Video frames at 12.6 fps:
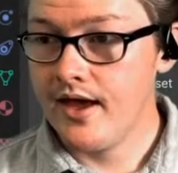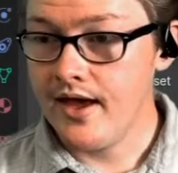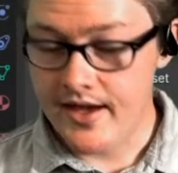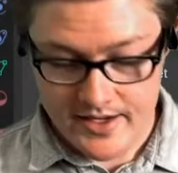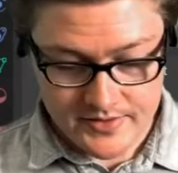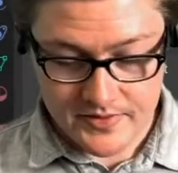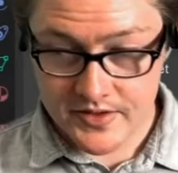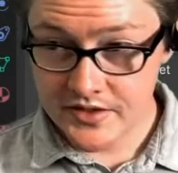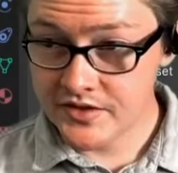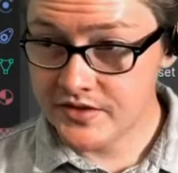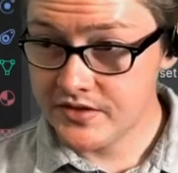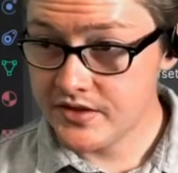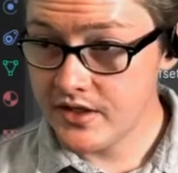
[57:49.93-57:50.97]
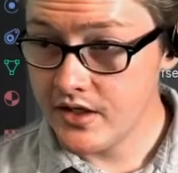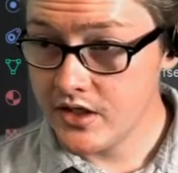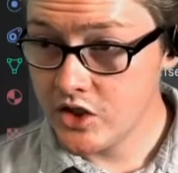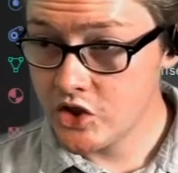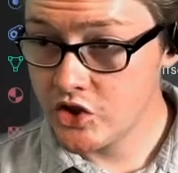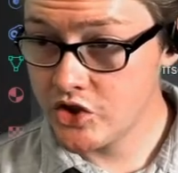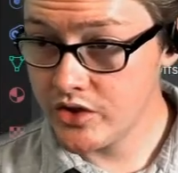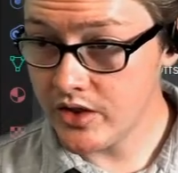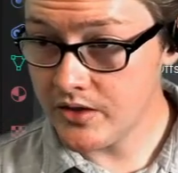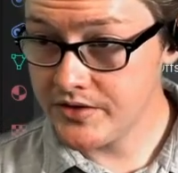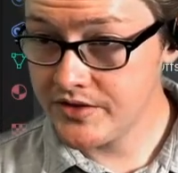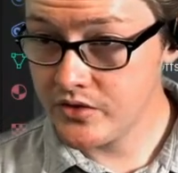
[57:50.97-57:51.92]
and this should
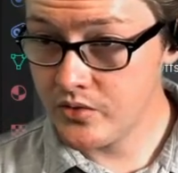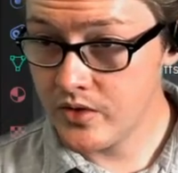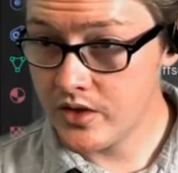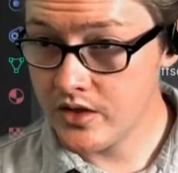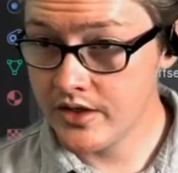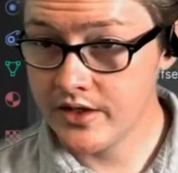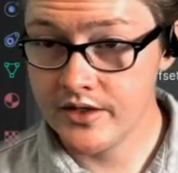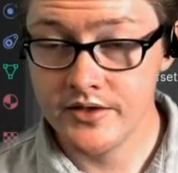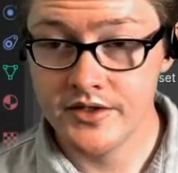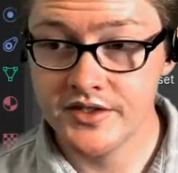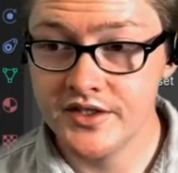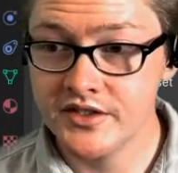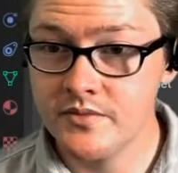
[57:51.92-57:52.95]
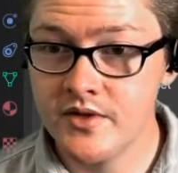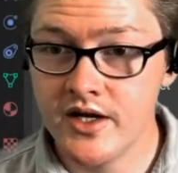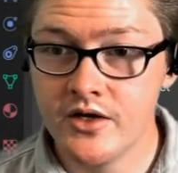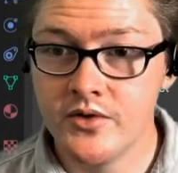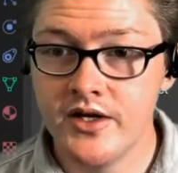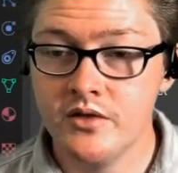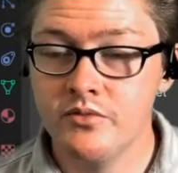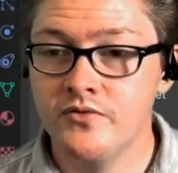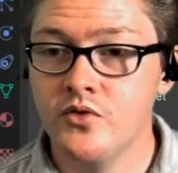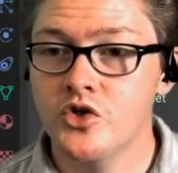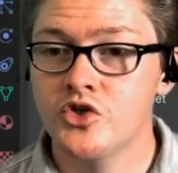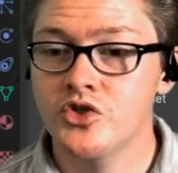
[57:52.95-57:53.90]
also work, the system that I created
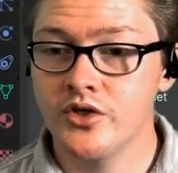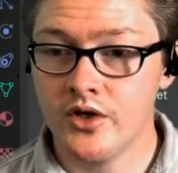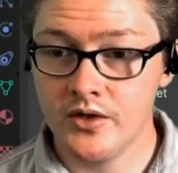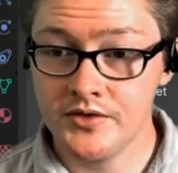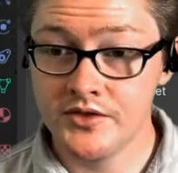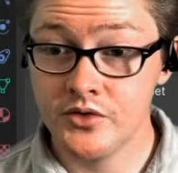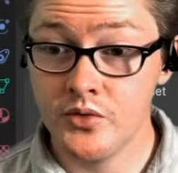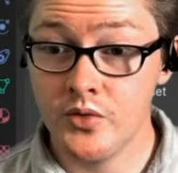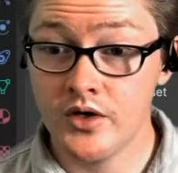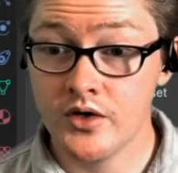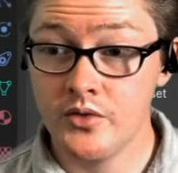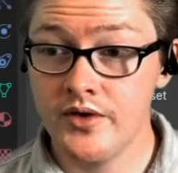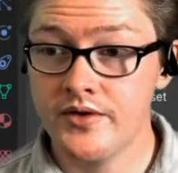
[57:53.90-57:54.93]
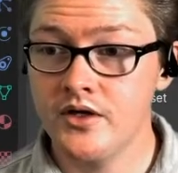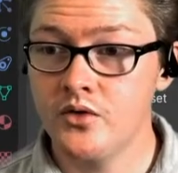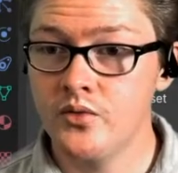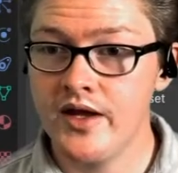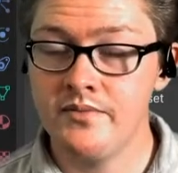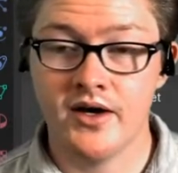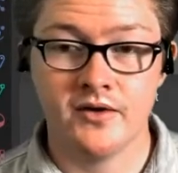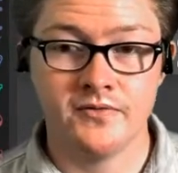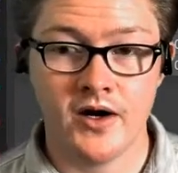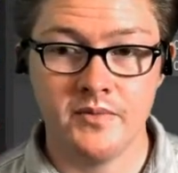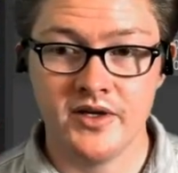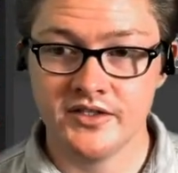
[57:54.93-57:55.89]
before should also work with an array
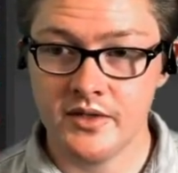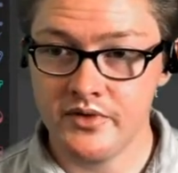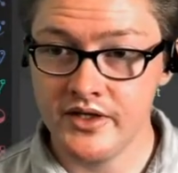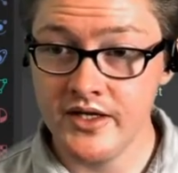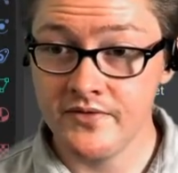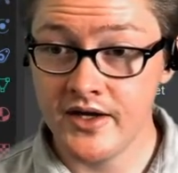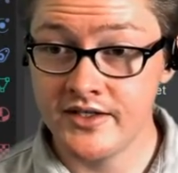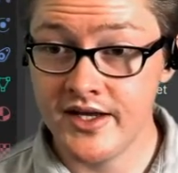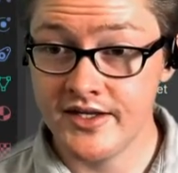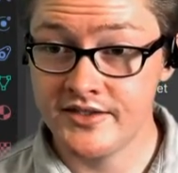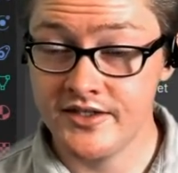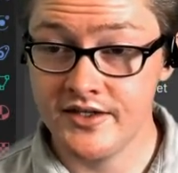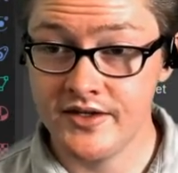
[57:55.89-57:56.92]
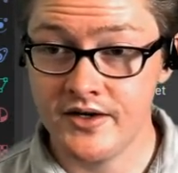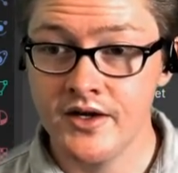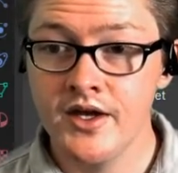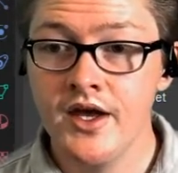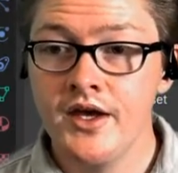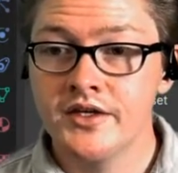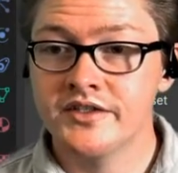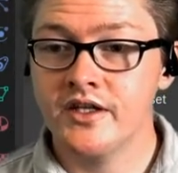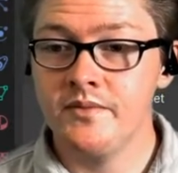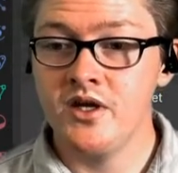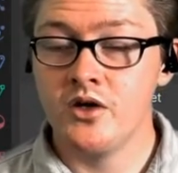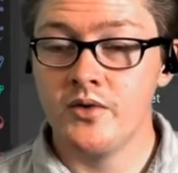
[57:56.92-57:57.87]
modifier, because I believe I tested it there. So let
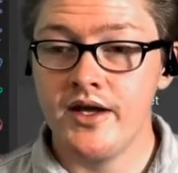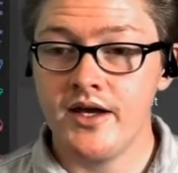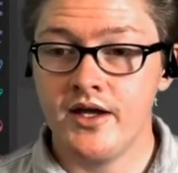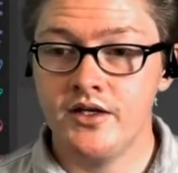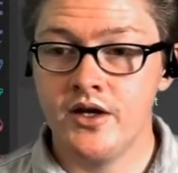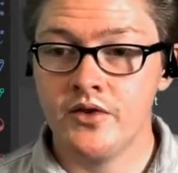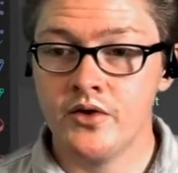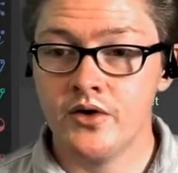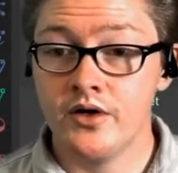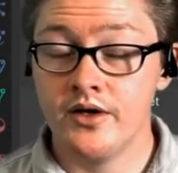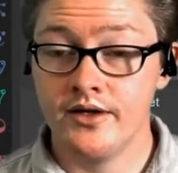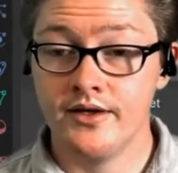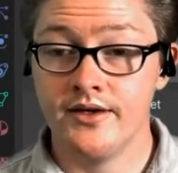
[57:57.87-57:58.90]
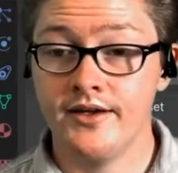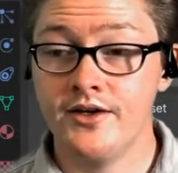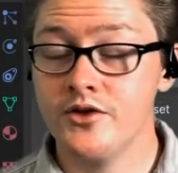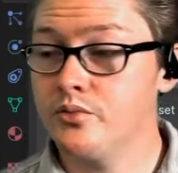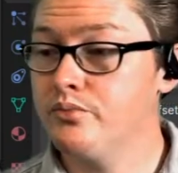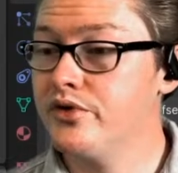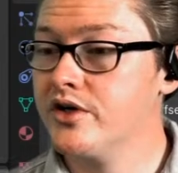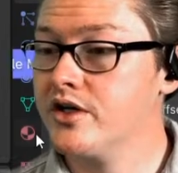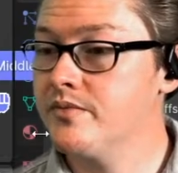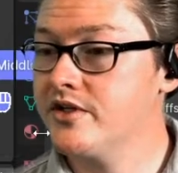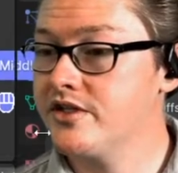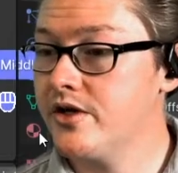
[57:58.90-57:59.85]
me create another book
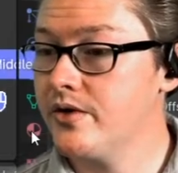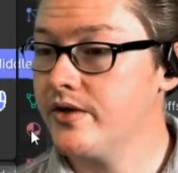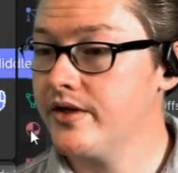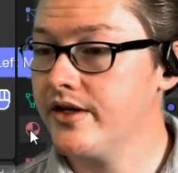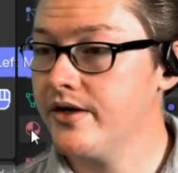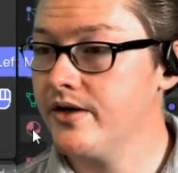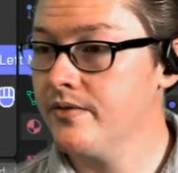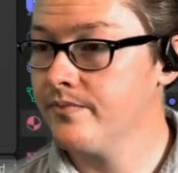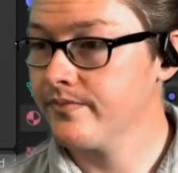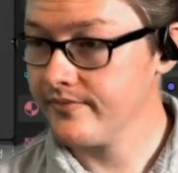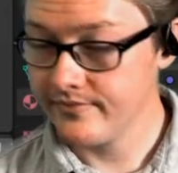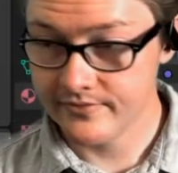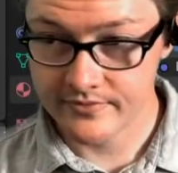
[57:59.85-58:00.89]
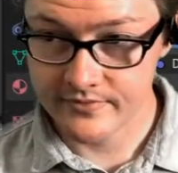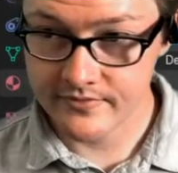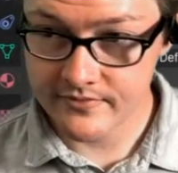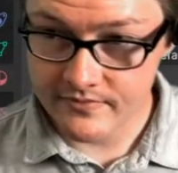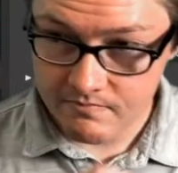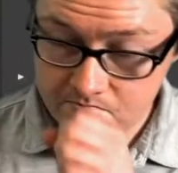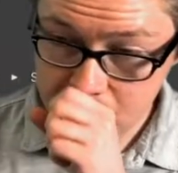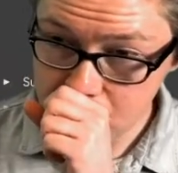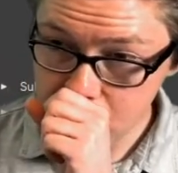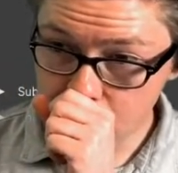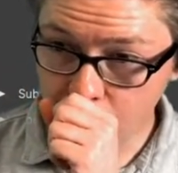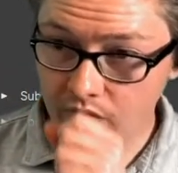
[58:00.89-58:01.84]
material here.
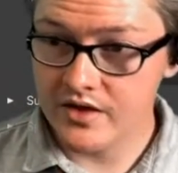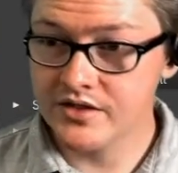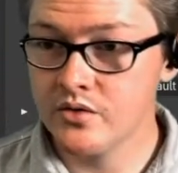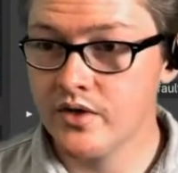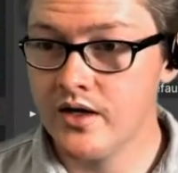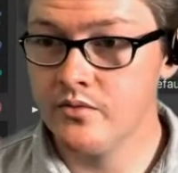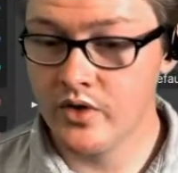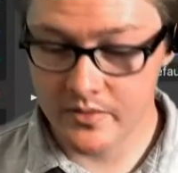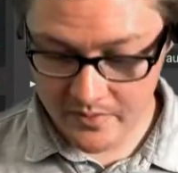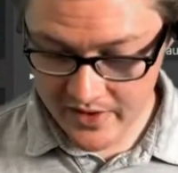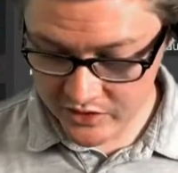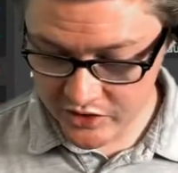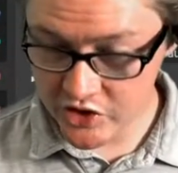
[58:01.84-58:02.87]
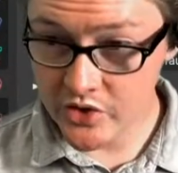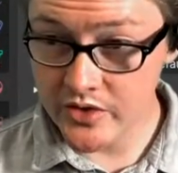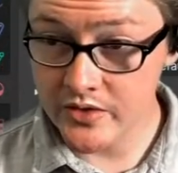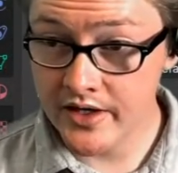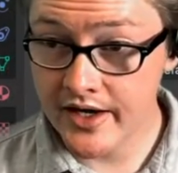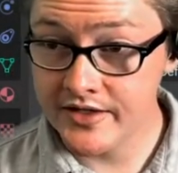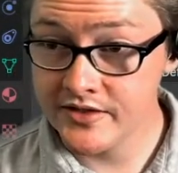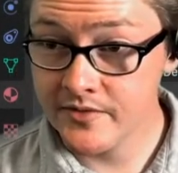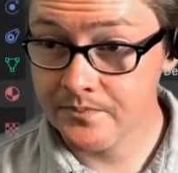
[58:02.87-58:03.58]
So what I'm about to show you guys,